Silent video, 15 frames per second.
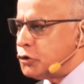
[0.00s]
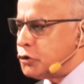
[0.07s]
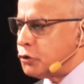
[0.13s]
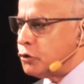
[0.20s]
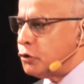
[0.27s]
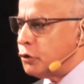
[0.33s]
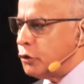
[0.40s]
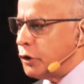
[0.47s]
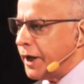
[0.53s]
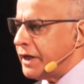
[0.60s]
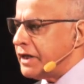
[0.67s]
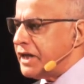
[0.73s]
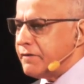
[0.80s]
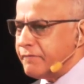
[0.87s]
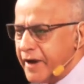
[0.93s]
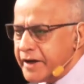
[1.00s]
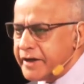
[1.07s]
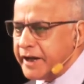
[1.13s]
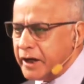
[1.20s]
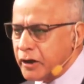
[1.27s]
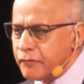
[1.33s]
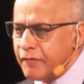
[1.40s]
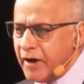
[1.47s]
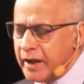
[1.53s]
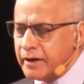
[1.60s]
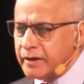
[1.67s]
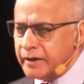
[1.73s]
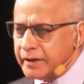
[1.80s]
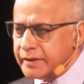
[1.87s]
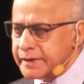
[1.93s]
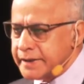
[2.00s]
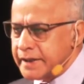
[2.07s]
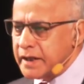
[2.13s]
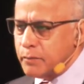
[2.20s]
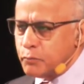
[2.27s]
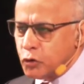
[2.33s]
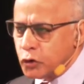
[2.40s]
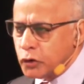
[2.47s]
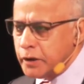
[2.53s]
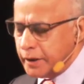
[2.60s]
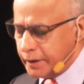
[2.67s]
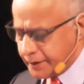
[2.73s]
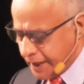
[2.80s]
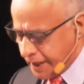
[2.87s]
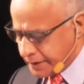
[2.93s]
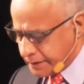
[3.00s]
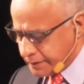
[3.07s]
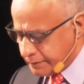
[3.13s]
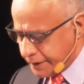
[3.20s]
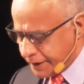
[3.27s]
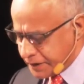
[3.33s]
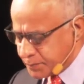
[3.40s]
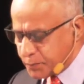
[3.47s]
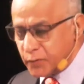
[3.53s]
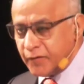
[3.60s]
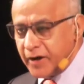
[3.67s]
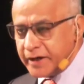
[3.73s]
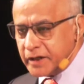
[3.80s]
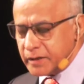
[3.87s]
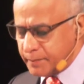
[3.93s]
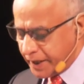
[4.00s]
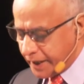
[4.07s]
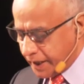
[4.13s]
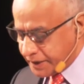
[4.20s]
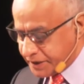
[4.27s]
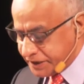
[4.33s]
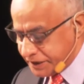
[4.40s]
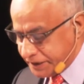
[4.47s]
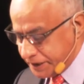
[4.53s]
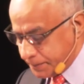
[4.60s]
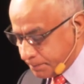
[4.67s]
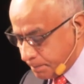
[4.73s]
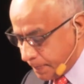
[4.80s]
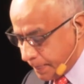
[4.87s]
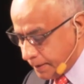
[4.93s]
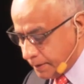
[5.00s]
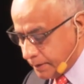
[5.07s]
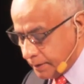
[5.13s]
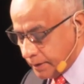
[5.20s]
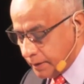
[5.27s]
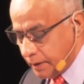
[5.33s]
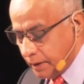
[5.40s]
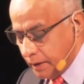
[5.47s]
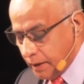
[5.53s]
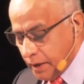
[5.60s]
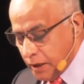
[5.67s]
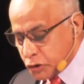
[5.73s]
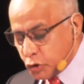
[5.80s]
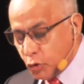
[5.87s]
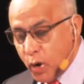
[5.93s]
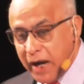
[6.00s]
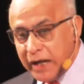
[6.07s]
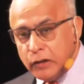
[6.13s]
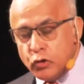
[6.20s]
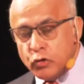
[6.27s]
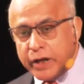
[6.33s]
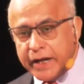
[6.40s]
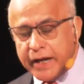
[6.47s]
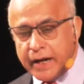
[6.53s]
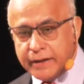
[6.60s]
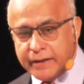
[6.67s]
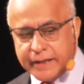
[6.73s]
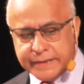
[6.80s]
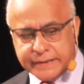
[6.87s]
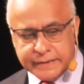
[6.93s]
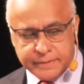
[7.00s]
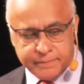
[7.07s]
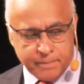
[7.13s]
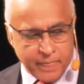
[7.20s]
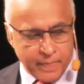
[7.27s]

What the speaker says: to a TVET equivalent in Singapore that is provided by ITE. So while looking at this